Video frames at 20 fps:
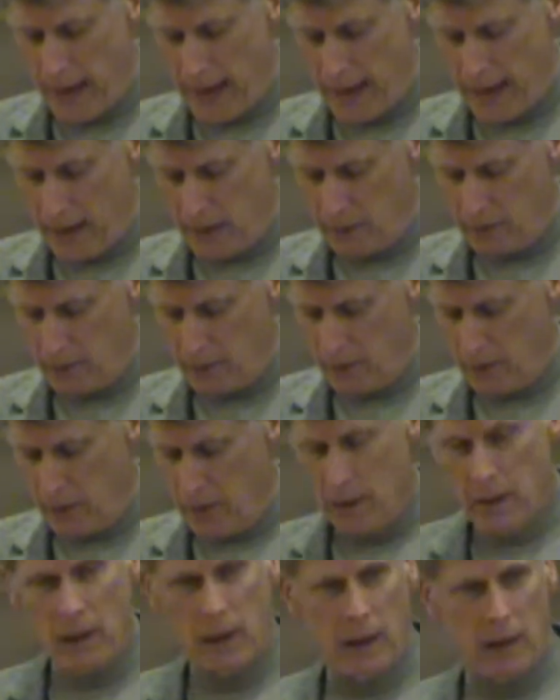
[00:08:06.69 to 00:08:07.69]
past
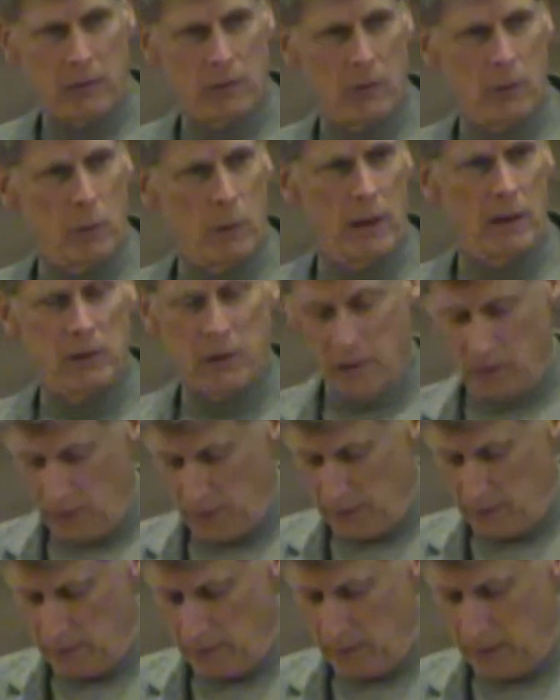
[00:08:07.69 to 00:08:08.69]
as the West
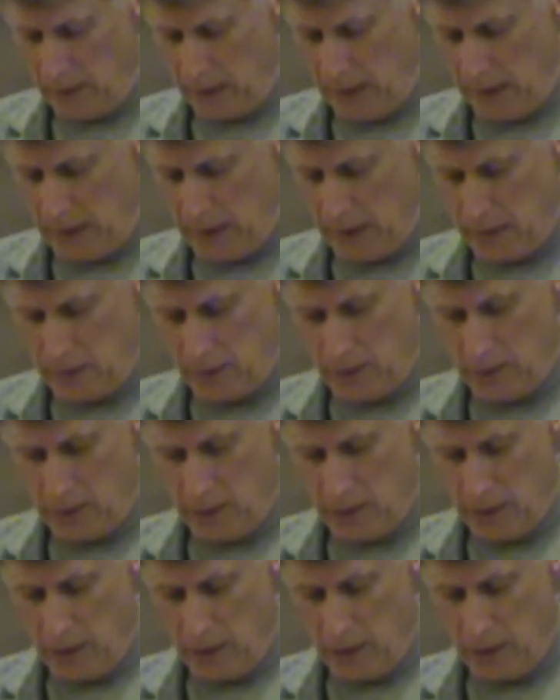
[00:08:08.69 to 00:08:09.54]
sees in the East,